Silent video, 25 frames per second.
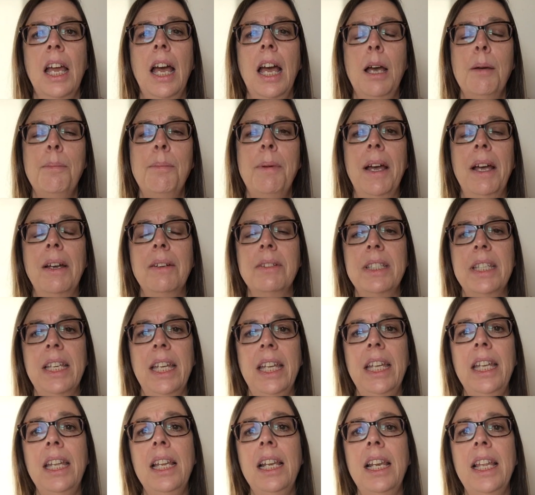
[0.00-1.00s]
about
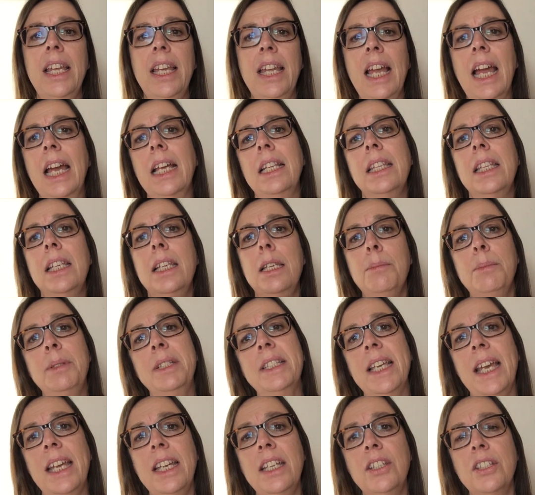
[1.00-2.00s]
healing and the
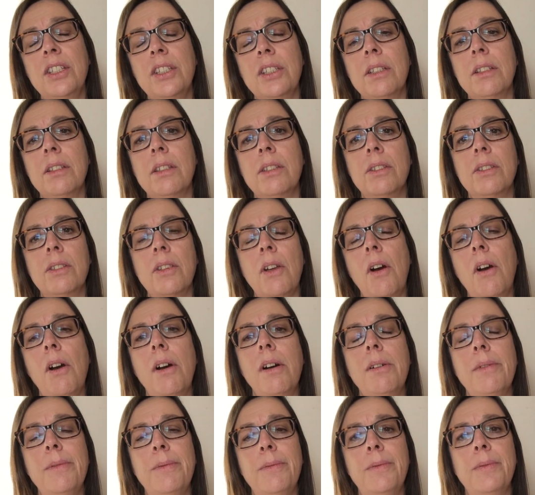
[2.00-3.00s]
limitations
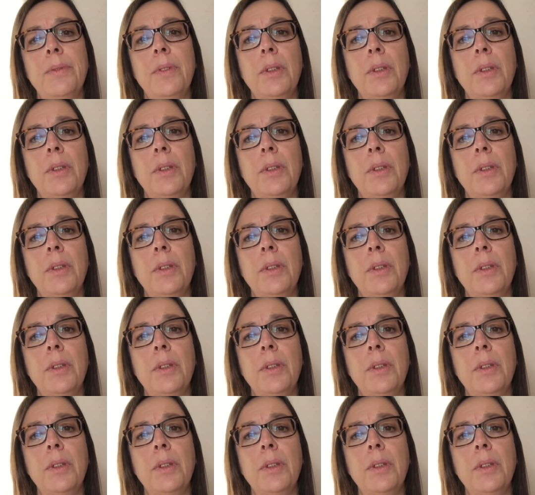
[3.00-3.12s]
of